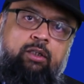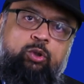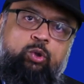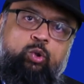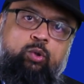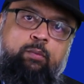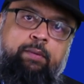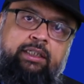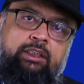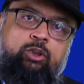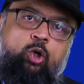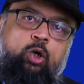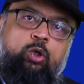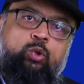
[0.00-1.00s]
you
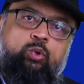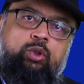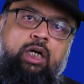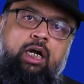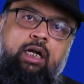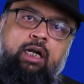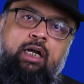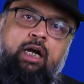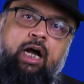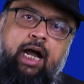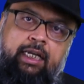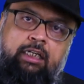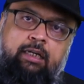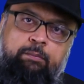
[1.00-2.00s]
must talk to the
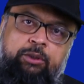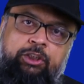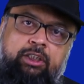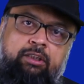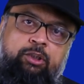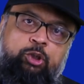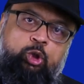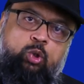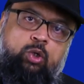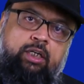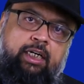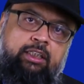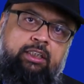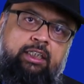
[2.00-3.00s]
High Commission in your
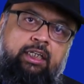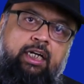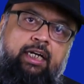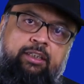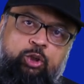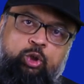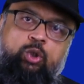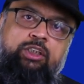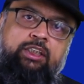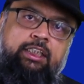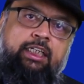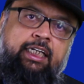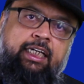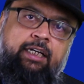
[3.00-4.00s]
country or in your
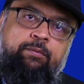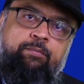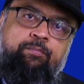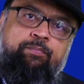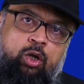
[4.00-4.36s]
city.